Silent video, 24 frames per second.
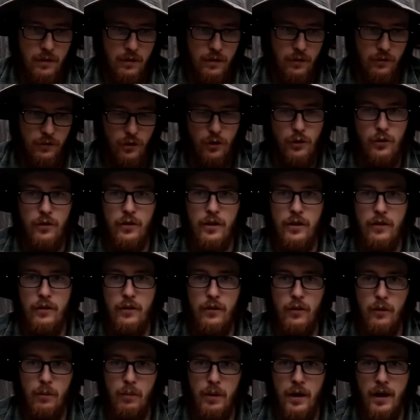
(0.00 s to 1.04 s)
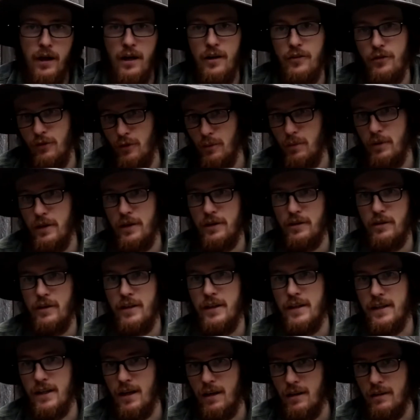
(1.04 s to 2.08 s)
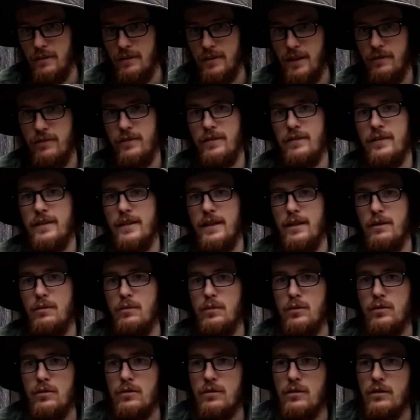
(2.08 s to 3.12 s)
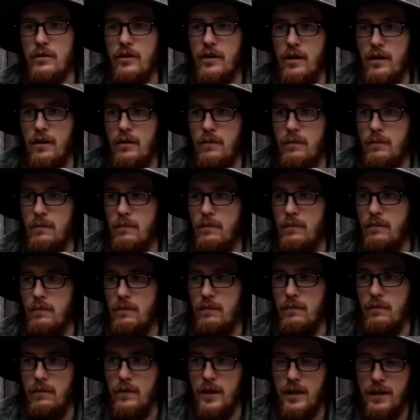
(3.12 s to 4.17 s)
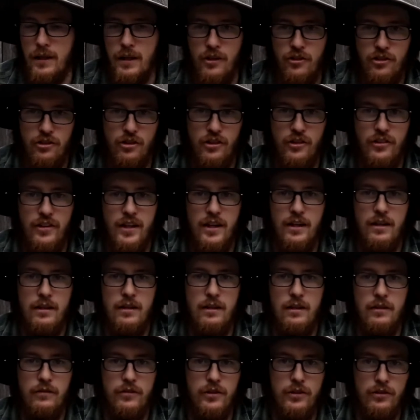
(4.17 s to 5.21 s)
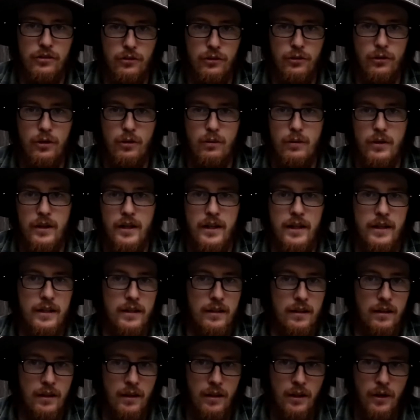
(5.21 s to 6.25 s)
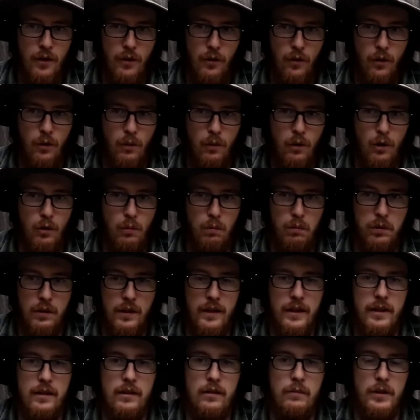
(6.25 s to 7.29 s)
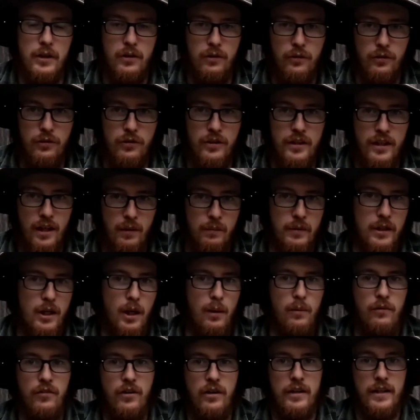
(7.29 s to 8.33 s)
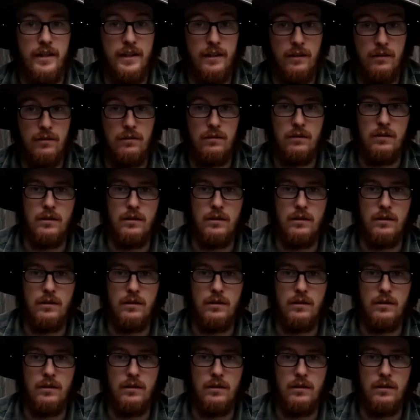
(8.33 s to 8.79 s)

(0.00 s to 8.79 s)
know that the parts of the plant you're eating are definitely edible. I can't stress that enough. You do not want to eat the wrong plant because you can become very ill.